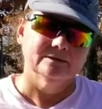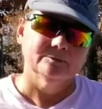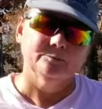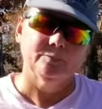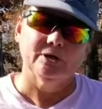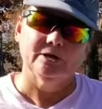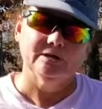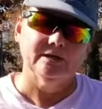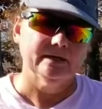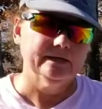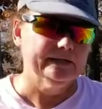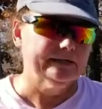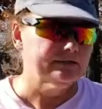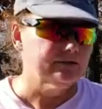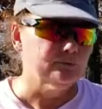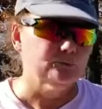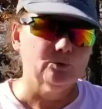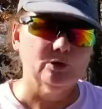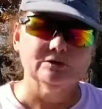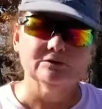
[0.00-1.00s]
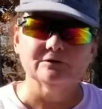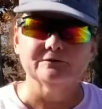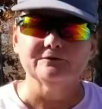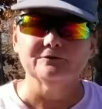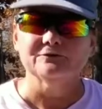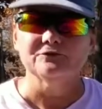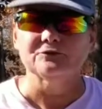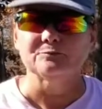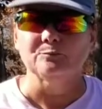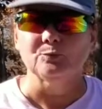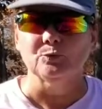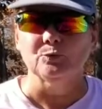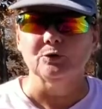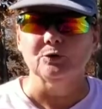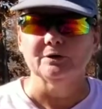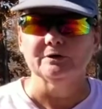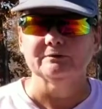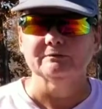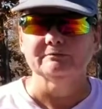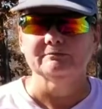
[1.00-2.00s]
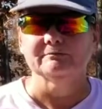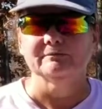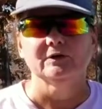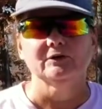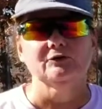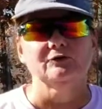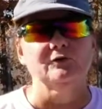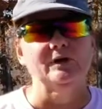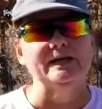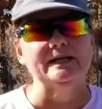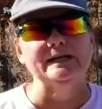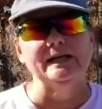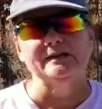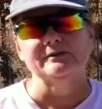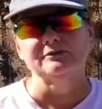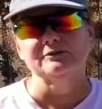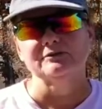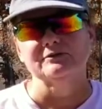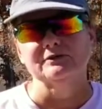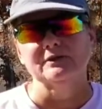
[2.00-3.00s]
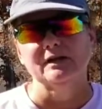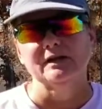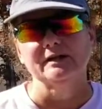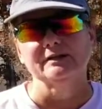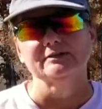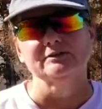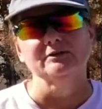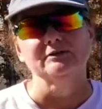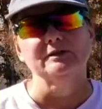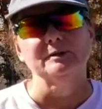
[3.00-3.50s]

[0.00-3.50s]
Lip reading: But it's a wonderful sport, great exercise.